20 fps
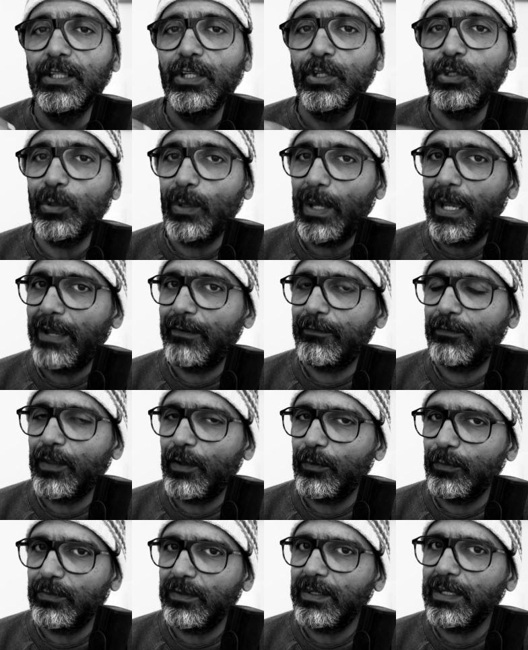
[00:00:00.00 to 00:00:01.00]
you have
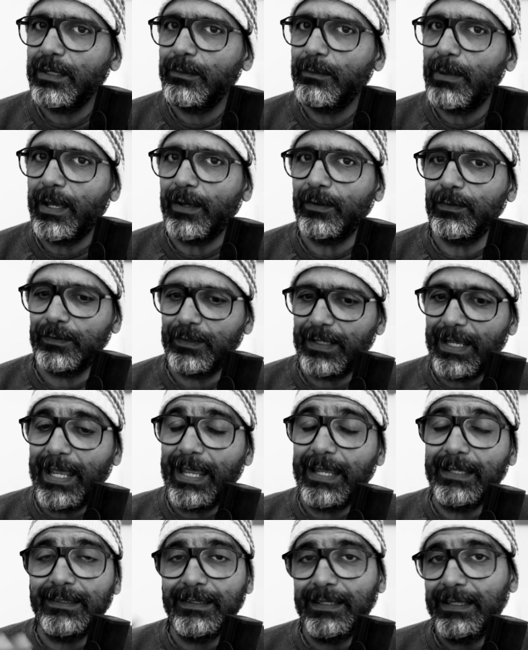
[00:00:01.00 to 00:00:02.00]
those emails
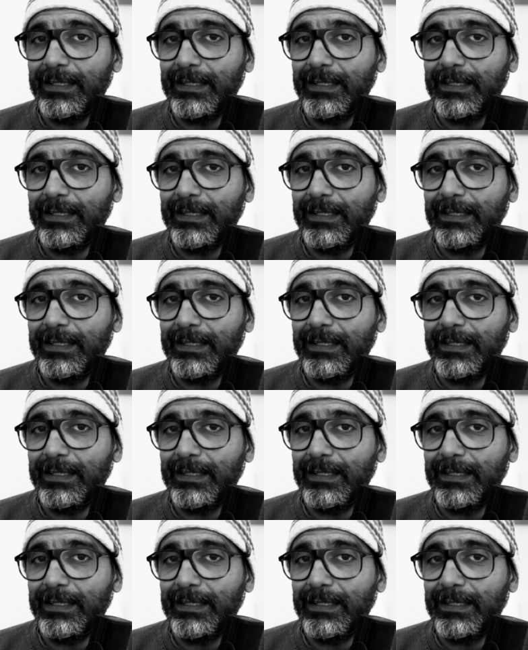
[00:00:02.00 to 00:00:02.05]
and